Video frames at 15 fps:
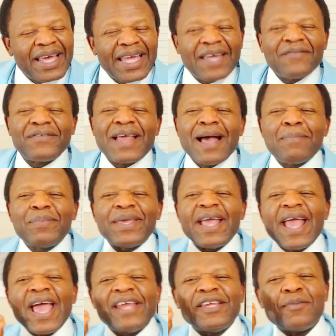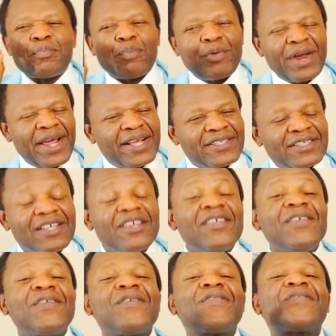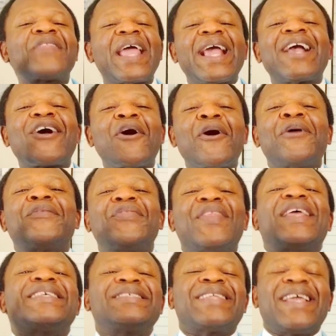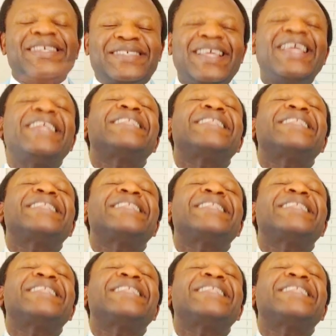if that be any praise, think on these things.